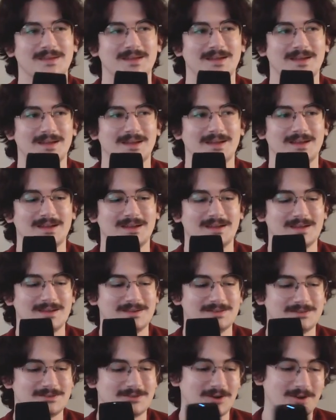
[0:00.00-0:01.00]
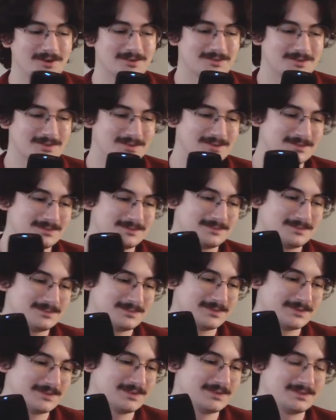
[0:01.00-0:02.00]
a charger,
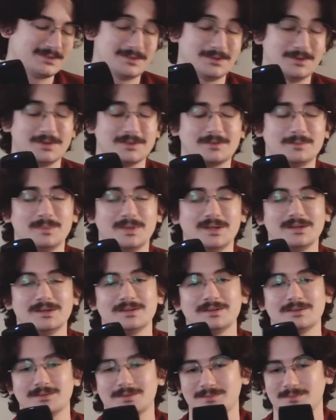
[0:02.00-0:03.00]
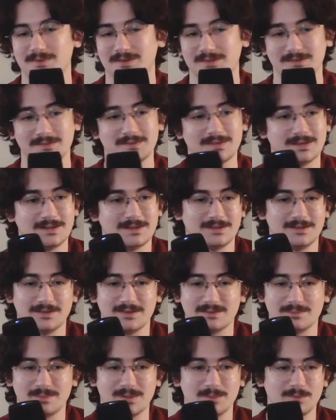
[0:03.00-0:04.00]
which is USB, plugs it to any
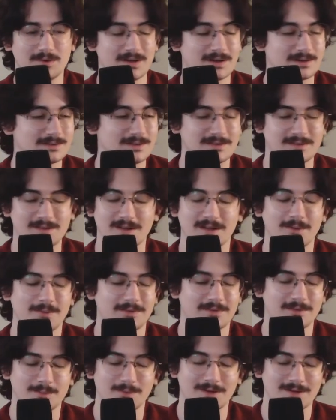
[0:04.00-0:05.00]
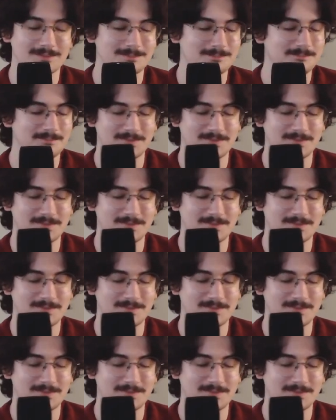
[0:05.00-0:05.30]
USB brick. Does not come with a brick.